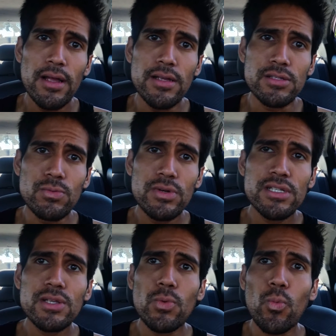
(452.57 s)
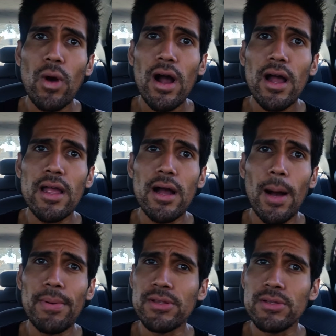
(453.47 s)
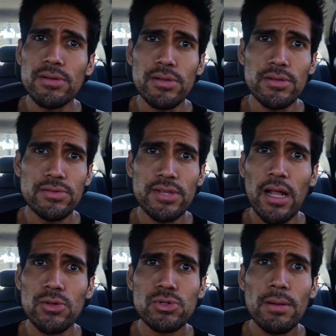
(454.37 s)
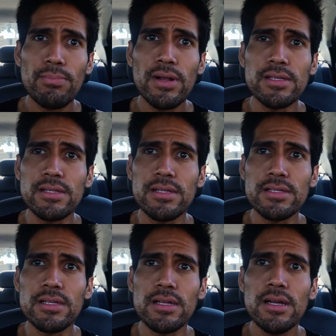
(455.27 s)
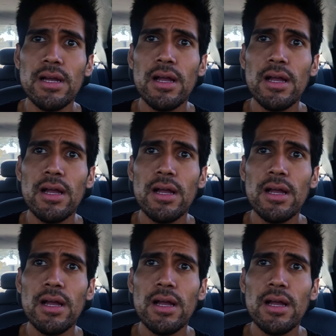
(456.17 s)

Is the reason why up until Donald Trump presidency